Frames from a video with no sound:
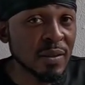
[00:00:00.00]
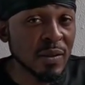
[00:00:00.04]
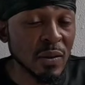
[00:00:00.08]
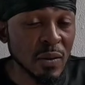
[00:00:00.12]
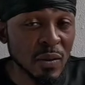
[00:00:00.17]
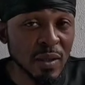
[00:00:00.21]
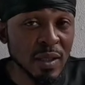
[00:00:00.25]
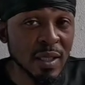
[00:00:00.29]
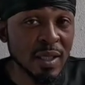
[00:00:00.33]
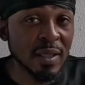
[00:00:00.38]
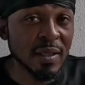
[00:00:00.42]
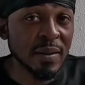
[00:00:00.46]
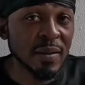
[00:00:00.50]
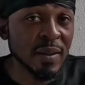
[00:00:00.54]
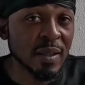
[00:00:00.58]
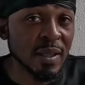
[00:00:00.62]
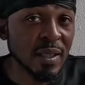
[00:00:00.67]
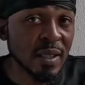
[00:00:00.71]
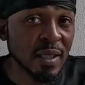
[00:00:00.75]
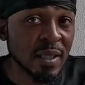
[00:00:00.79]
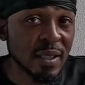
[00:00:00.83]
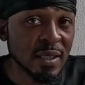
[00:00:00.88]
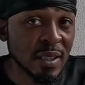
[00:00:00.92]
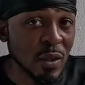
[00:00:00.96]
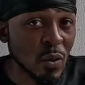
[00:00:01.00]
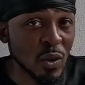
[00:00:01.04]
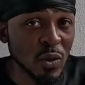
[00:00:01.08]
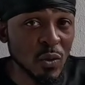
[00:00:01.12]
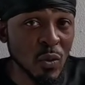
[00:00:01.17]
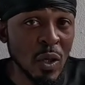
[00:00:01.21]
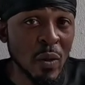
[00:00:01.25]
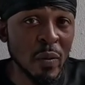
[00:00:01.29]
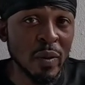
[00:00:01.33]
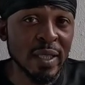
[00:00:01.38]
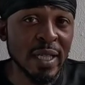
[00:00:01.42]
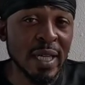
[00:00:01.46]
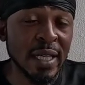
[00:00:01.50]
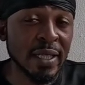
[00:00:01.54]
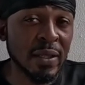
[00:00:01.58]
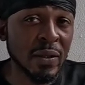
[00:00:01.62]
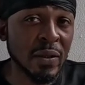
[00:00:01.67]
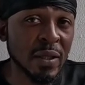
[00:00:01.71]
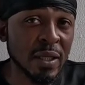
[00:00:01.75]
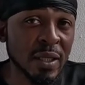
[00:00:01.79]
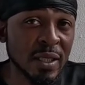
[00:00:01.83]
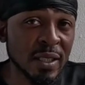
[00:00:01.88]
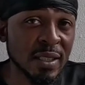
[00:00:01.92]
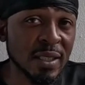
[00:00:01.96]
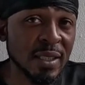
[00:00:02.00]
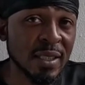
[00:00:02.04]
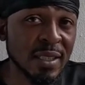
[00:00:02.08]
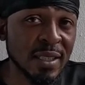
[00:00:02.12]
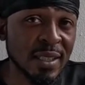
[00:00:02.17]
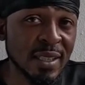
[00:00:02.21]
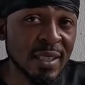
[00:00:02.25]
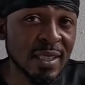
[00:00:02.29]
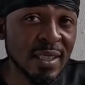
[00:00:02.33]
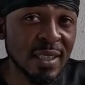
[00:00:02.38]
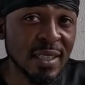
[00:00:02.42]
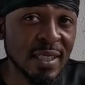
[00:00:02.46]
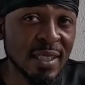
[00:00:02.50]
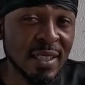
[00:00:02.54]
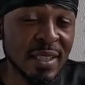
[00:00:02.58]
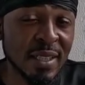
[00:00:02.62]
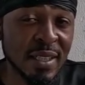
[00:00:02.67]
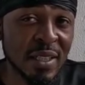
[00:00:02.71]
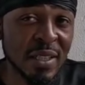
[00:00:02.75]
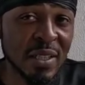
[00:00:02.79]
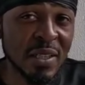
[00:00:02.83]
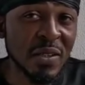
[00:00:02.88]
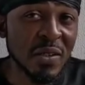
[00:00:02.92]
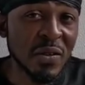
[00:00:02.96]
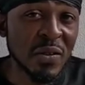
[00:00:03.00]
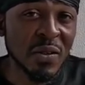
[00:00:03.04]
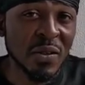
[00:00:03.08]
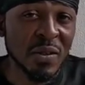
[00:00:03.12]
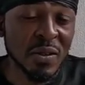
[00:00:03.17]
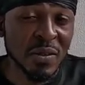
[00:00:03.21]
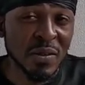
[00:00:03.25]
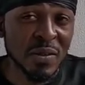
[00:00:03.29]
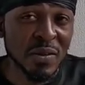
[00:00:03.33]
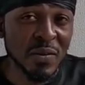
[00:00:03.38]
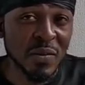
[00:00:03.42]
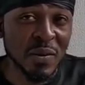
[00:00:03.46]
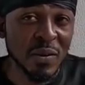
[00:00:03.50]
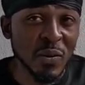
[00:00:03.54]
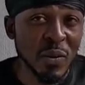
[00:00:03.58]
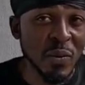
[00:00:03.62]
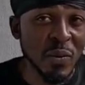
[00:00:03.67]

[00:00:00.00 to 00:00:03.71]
still. Okay. So what's wrong with that though? What's